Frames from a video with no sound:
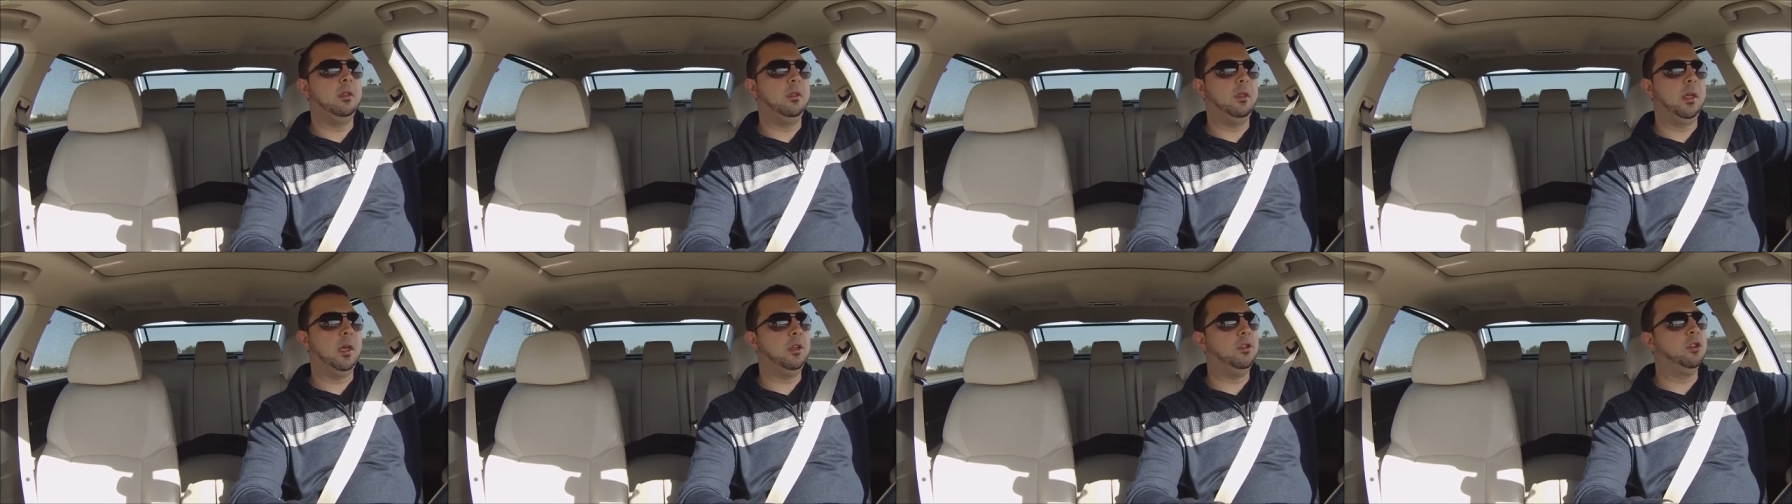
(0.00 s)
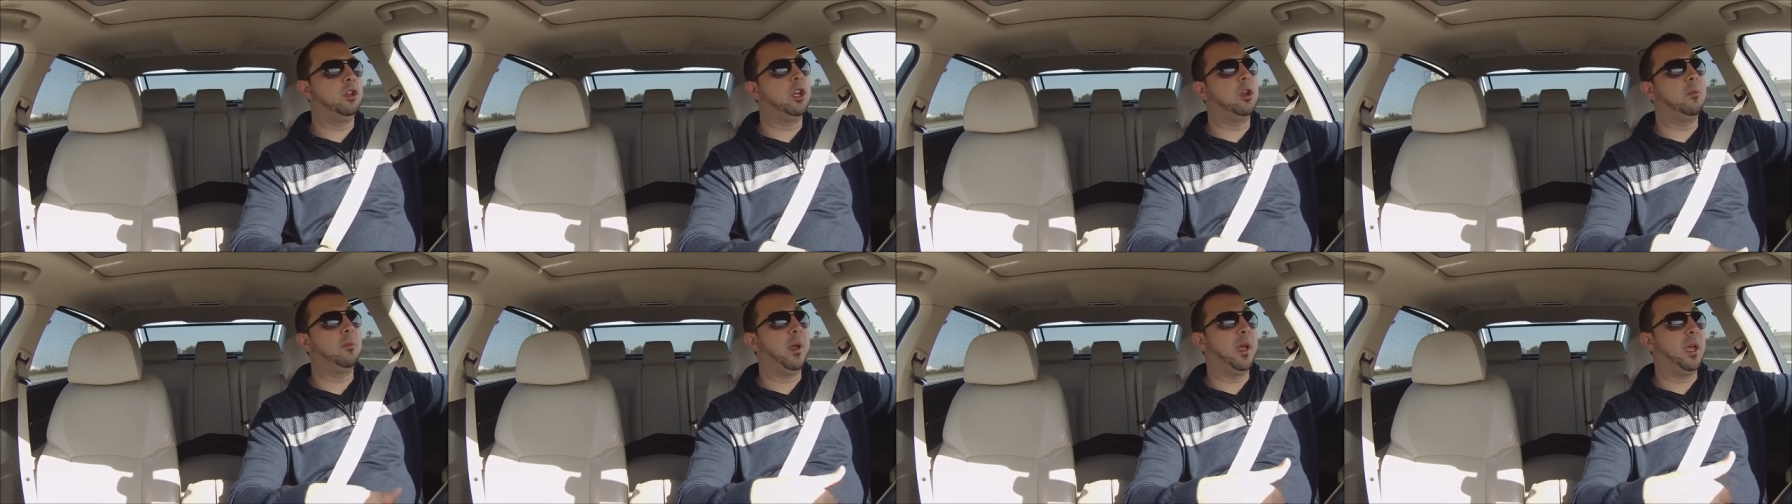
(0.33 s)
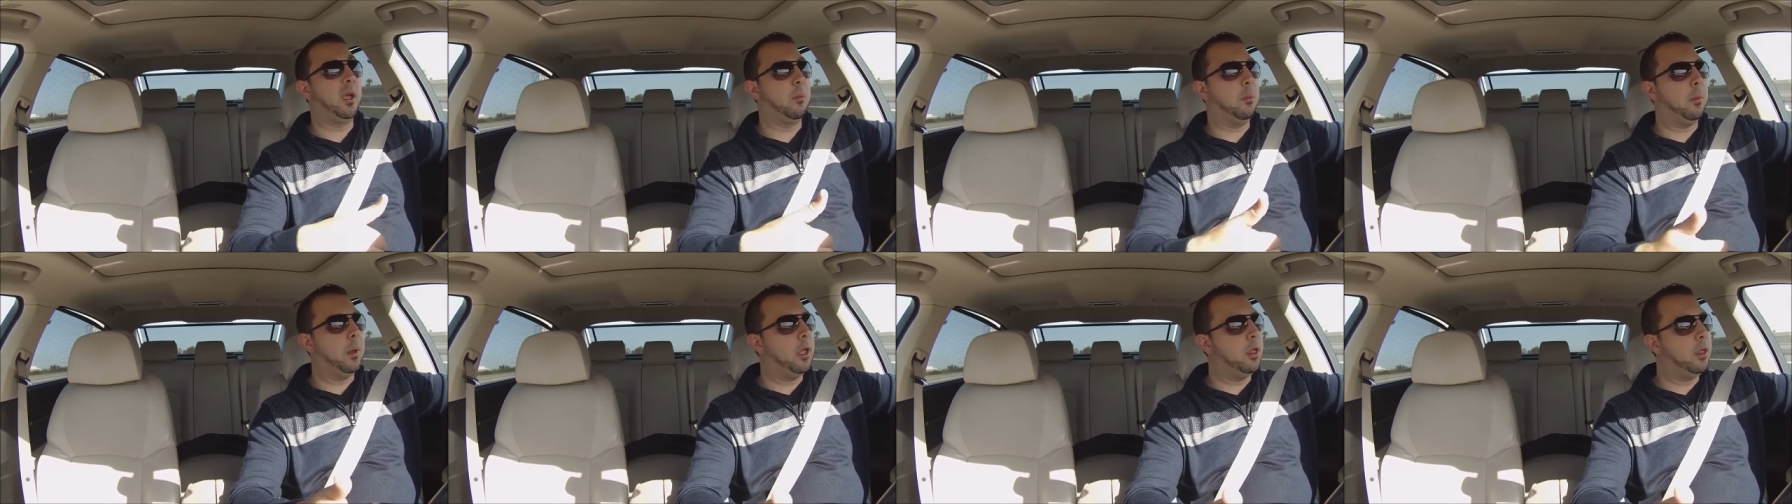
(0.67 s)
Then you can
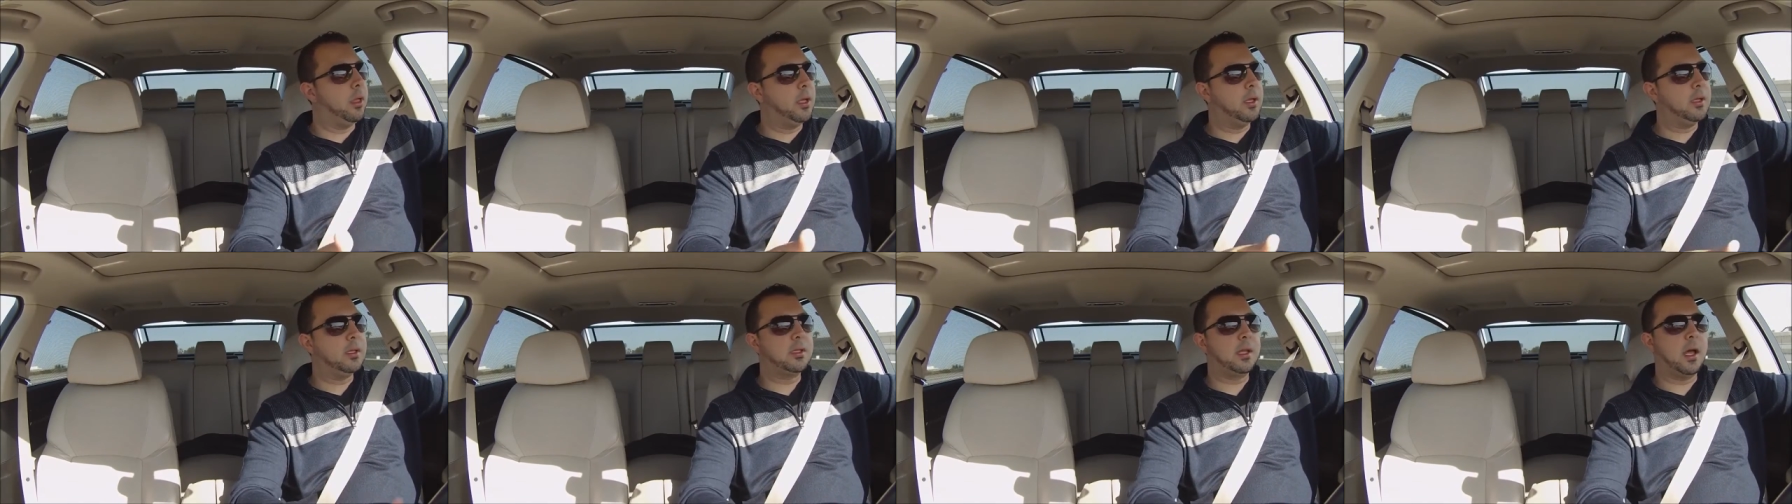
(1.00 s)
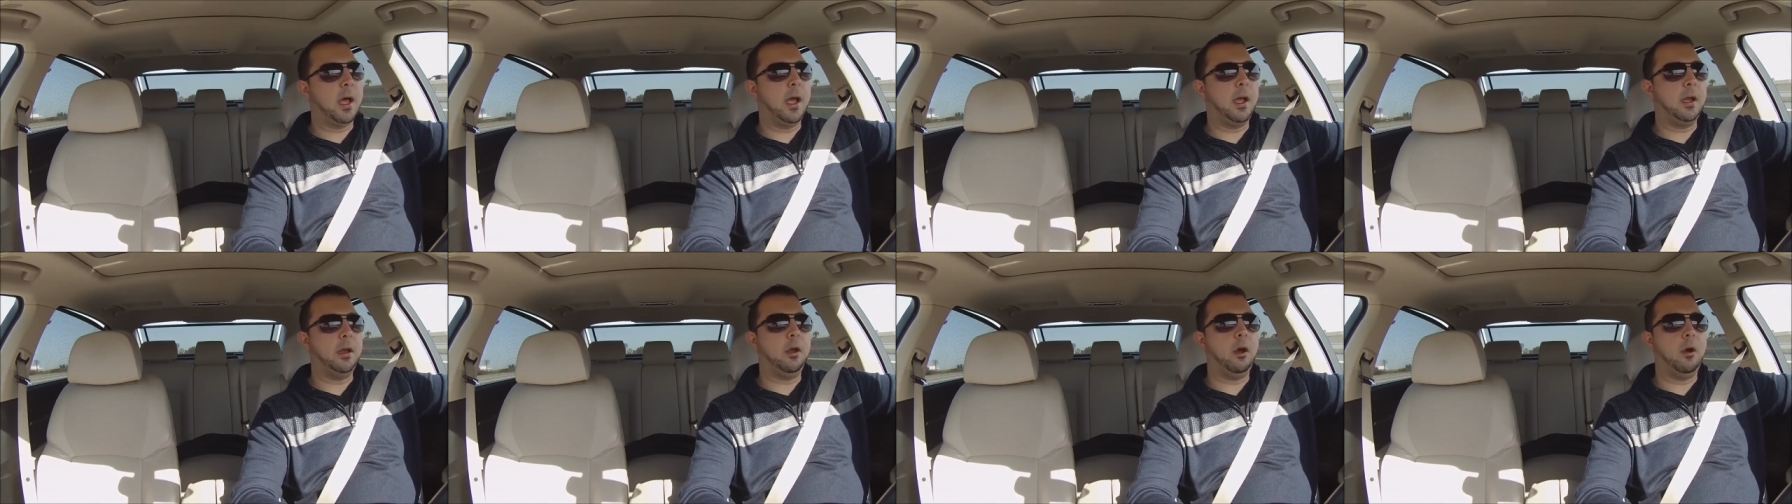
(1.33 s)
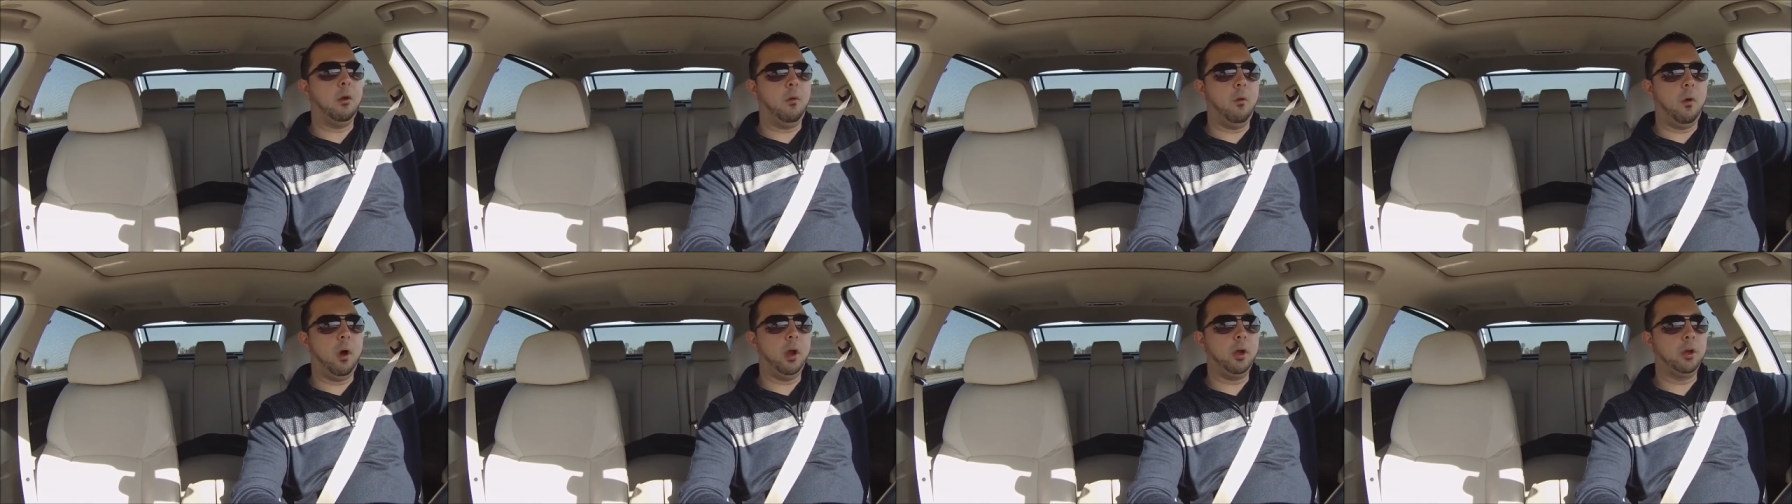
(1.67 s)
make millions. I know
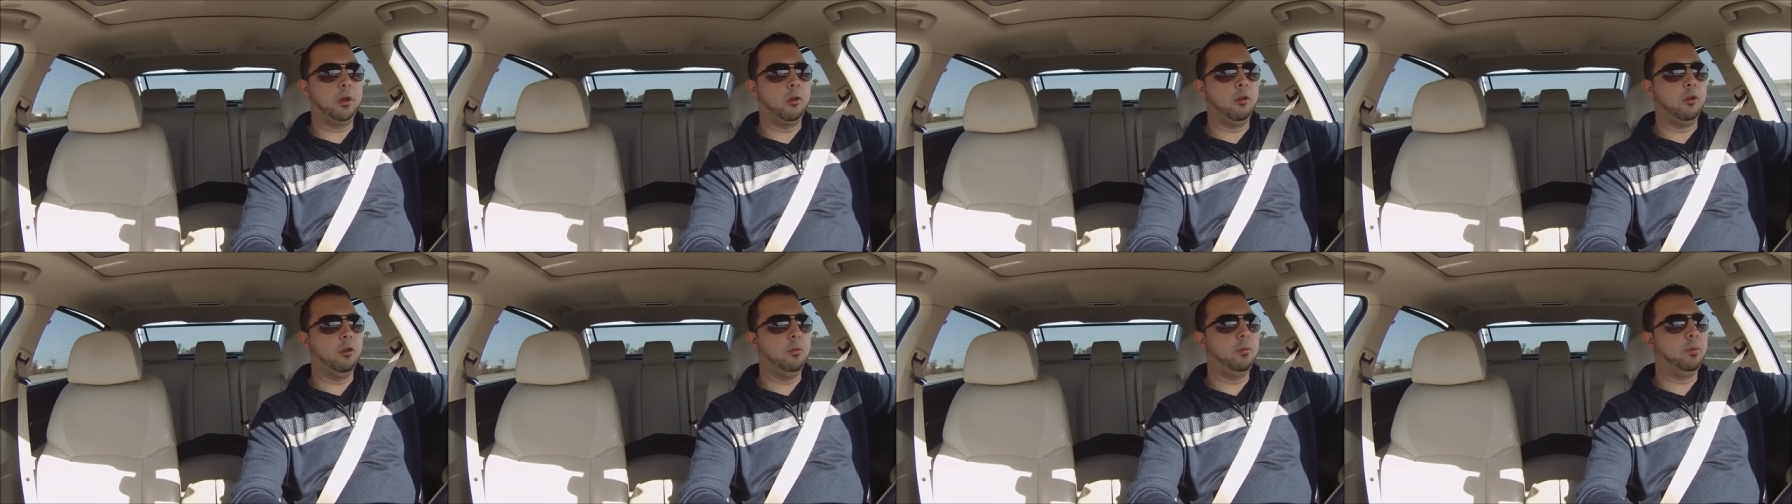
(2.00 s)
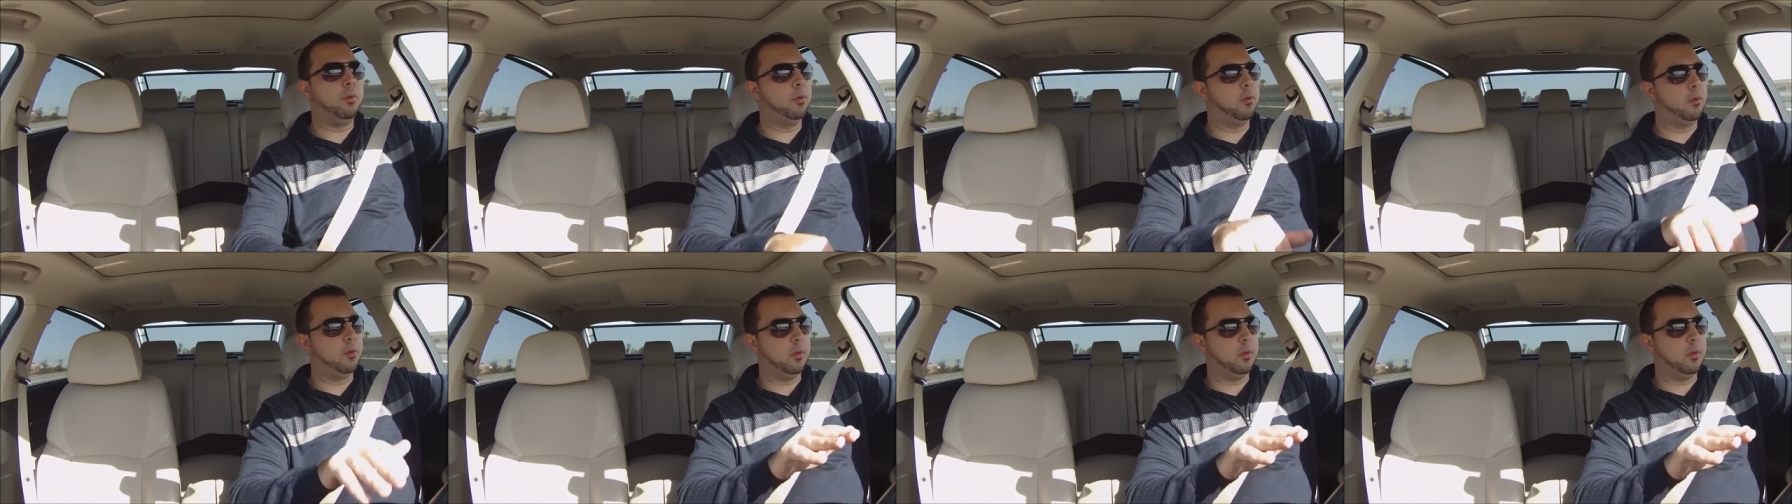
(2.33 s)
one group,